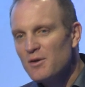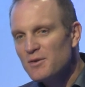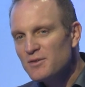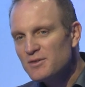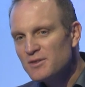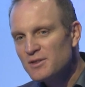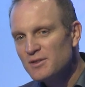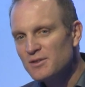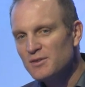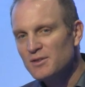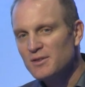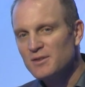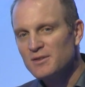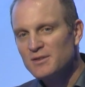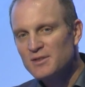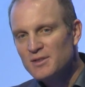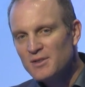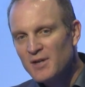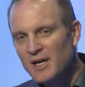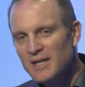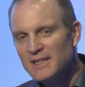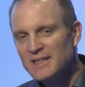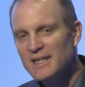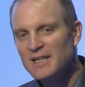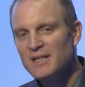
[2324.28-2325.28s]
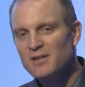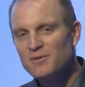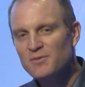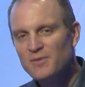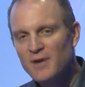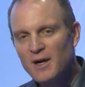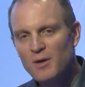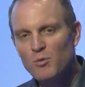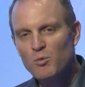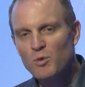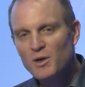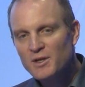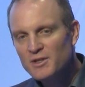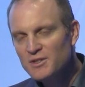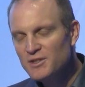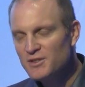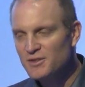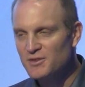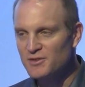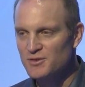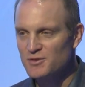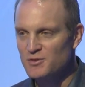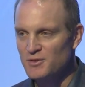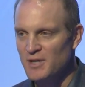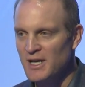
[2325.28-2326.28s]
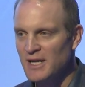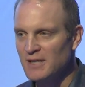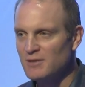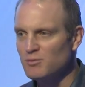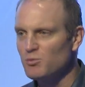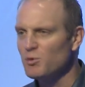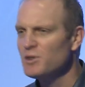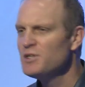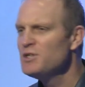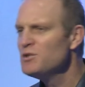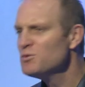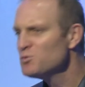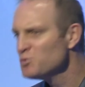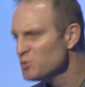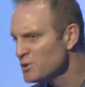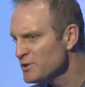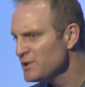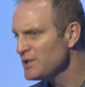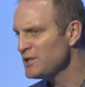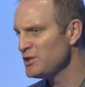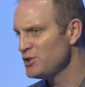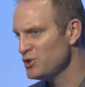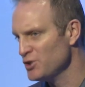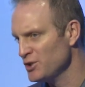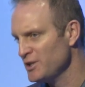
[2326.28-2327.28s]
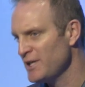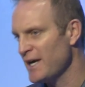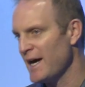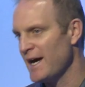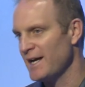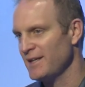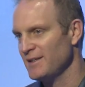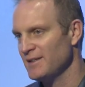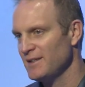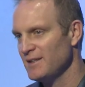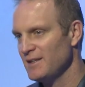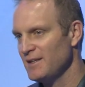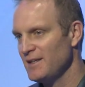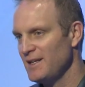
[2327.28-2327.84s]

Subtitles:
to identify what are your strengths, what are you really good at?